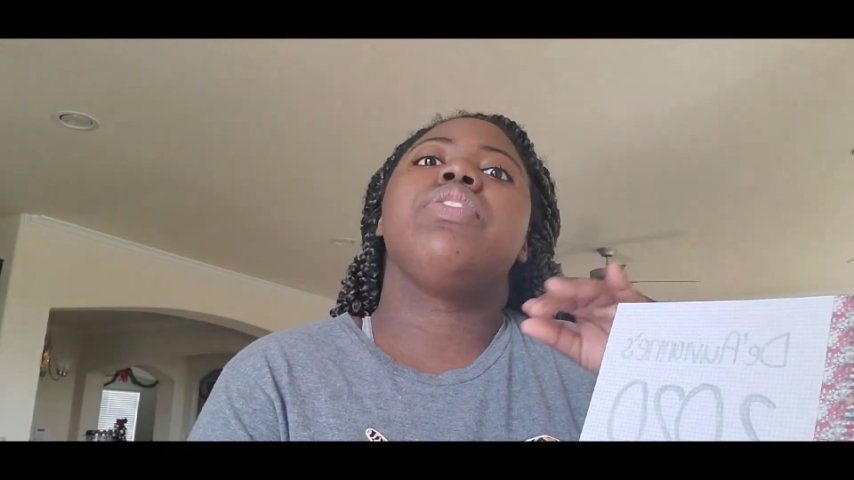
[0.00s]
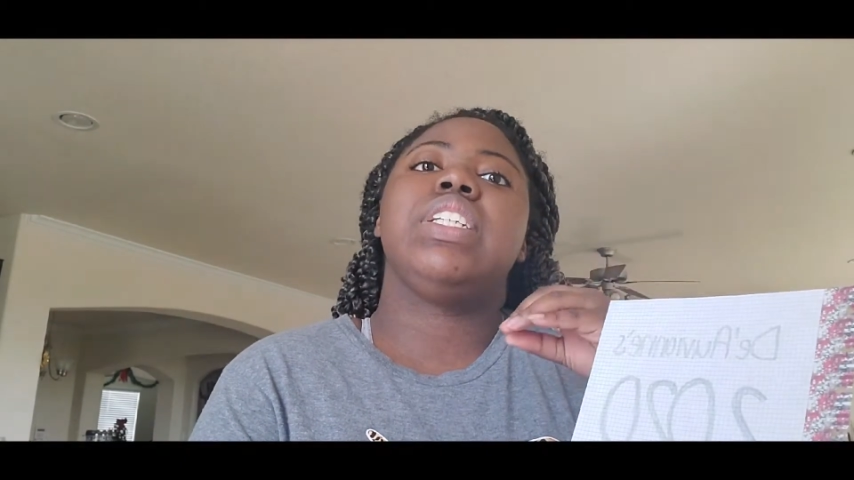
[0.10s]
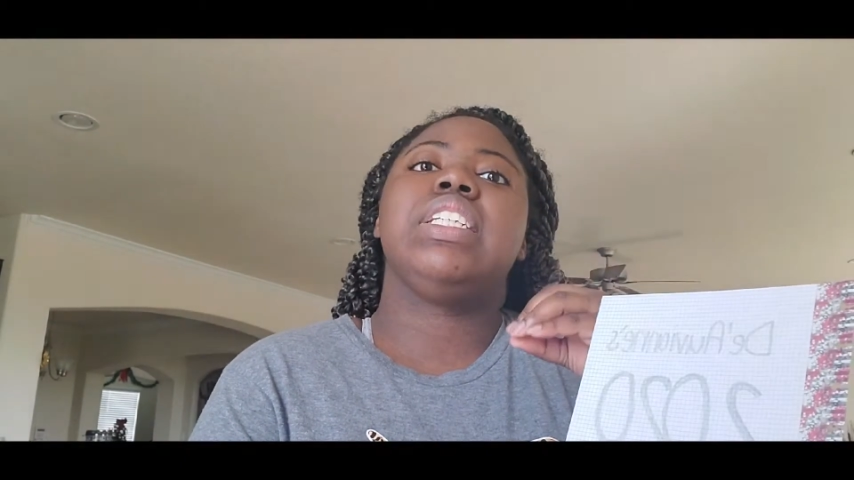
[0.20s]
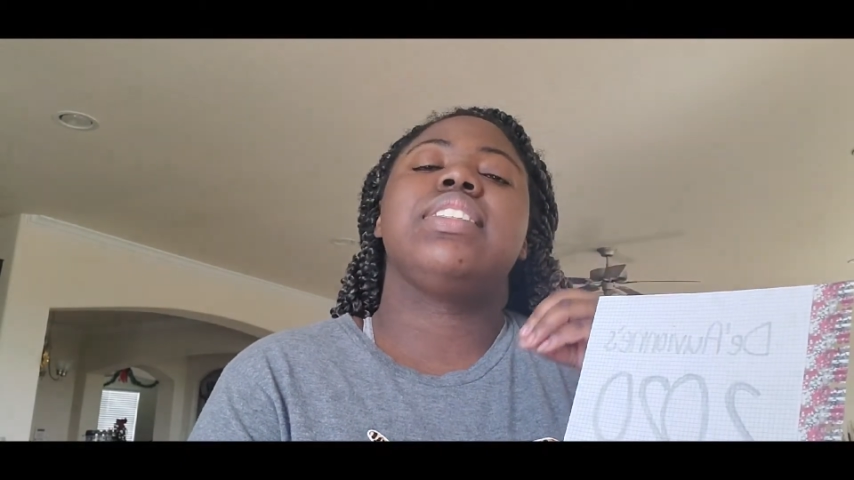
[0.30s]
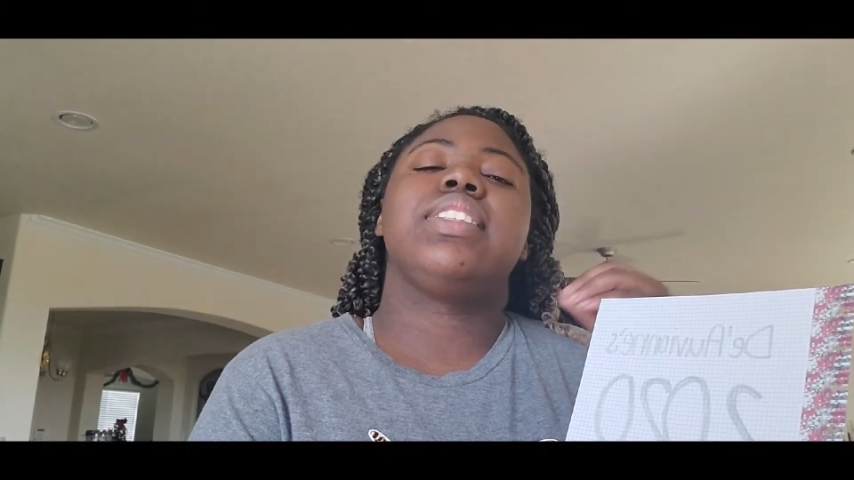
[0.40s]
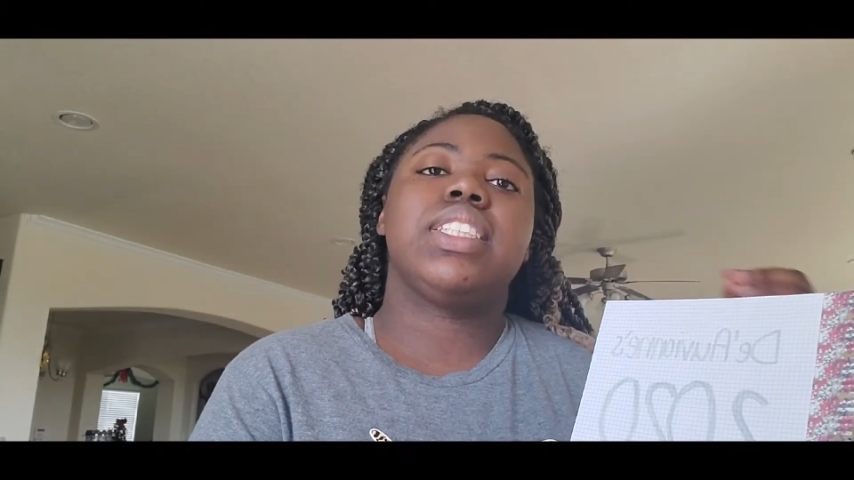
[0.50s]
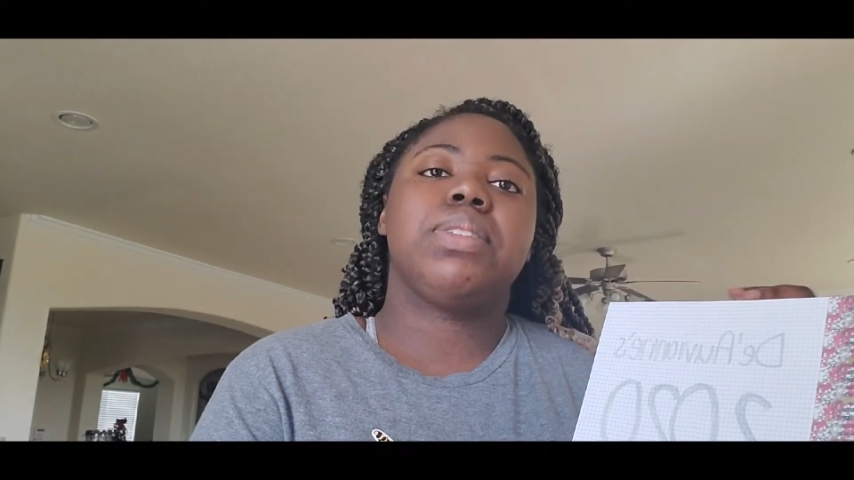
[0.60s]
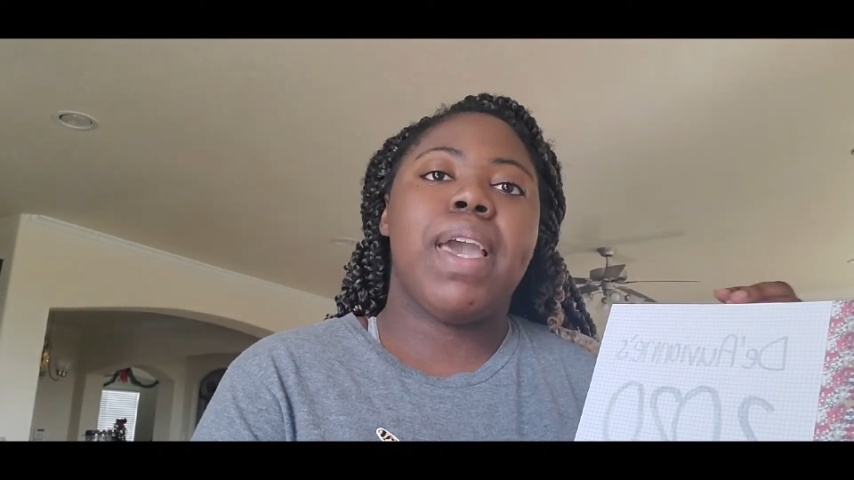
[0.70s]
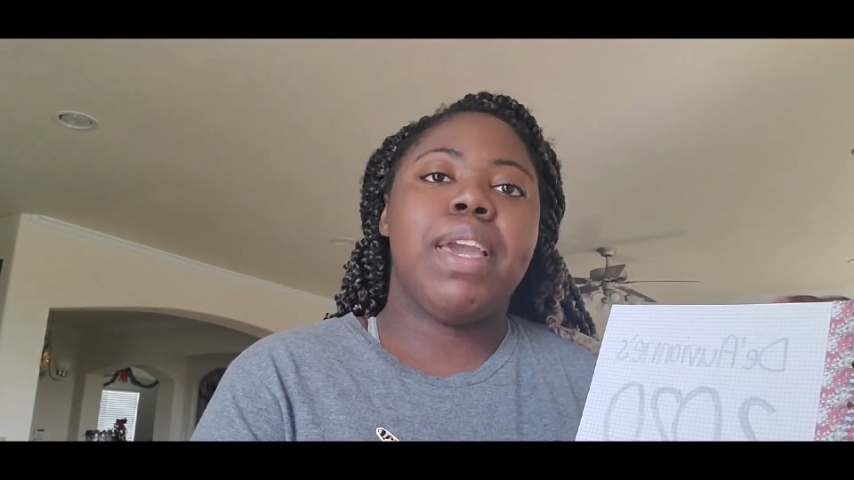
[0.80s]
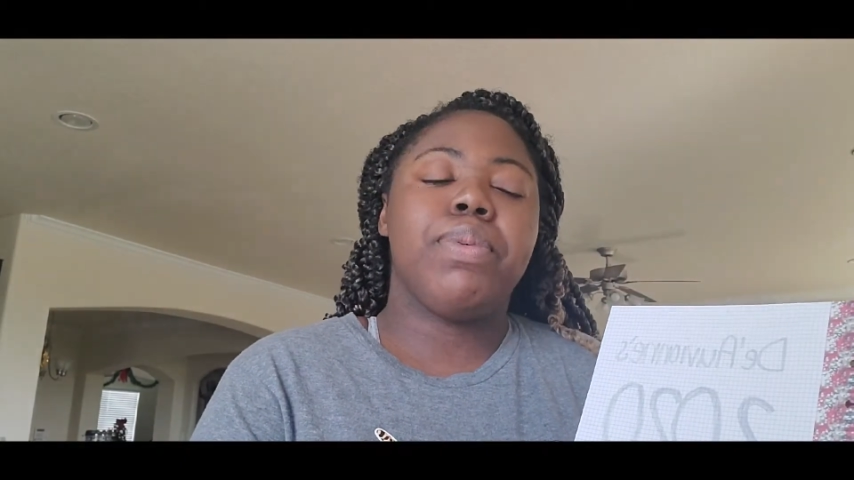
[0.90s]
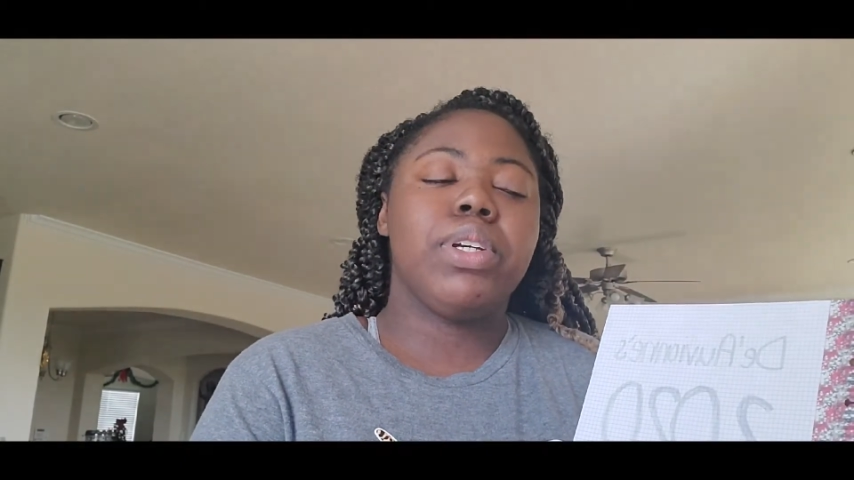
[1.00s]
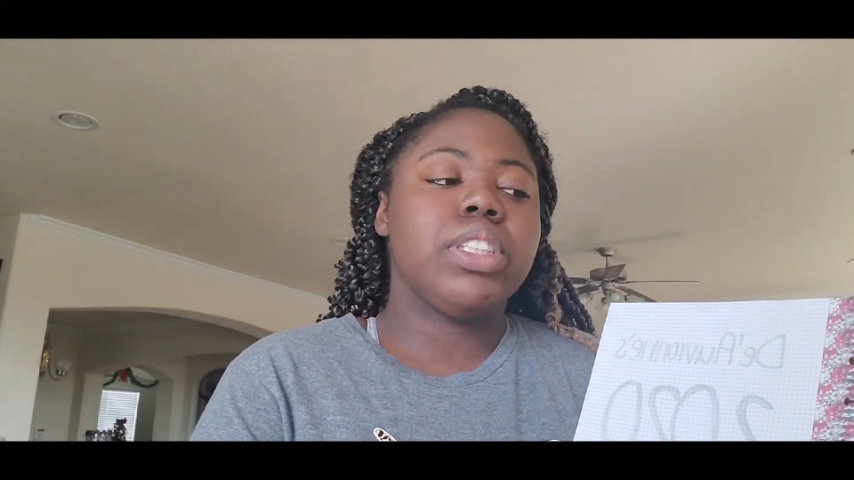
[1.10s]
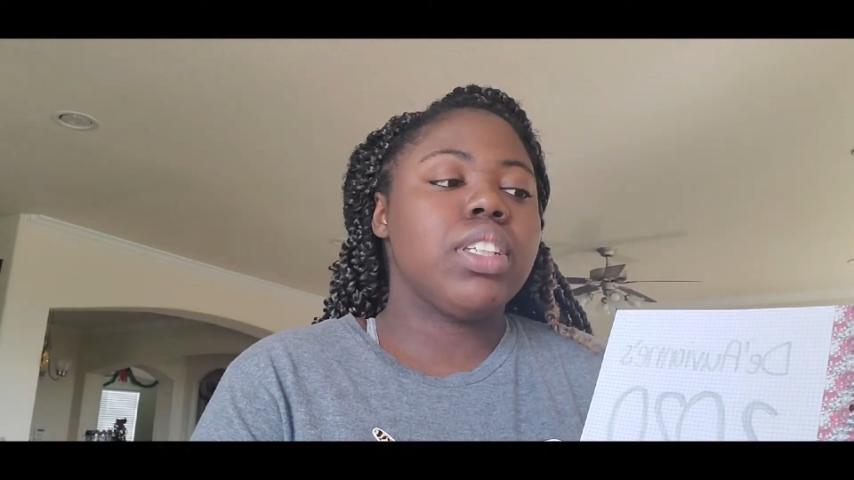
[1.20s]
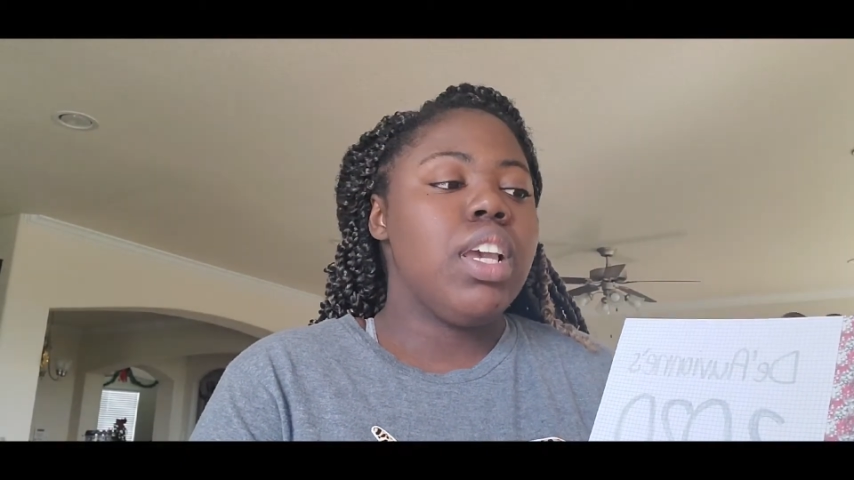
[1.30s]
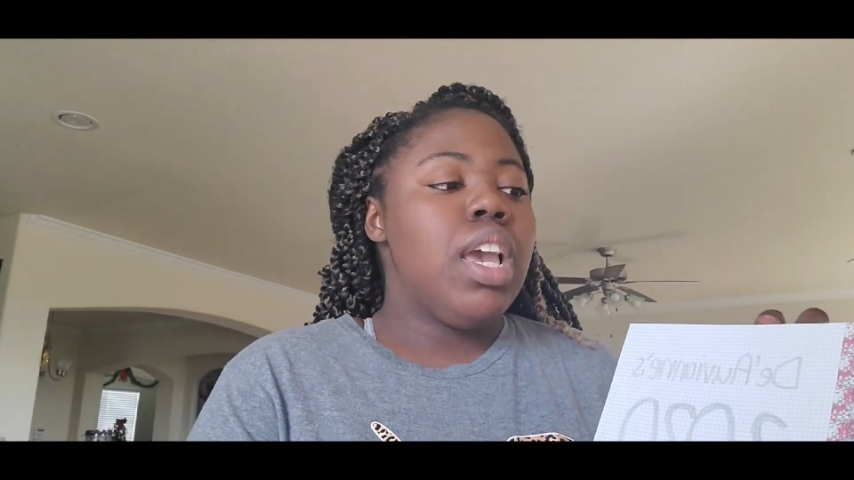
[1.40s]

need 6 papers.